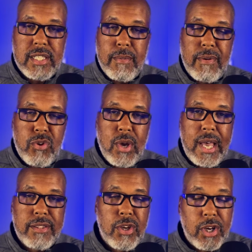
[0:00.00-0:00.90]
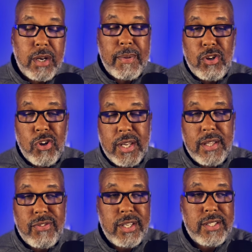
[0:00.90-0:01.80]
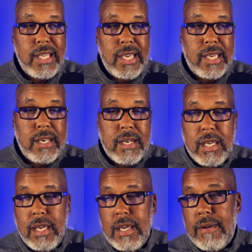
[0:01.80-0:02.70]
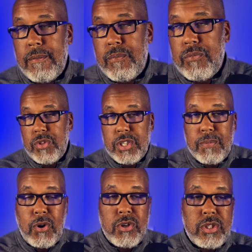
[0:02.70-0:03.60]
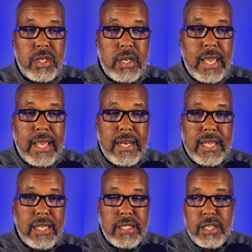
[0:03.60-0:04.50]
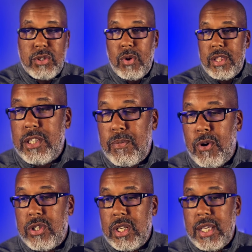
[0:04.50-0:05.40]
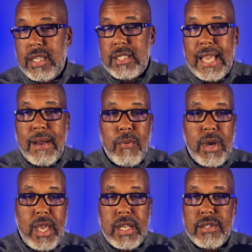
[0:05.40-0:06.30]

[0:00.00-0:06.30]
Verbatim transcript: some of you out there are going to be looking at this thinking this person leans this way, this person leans that way.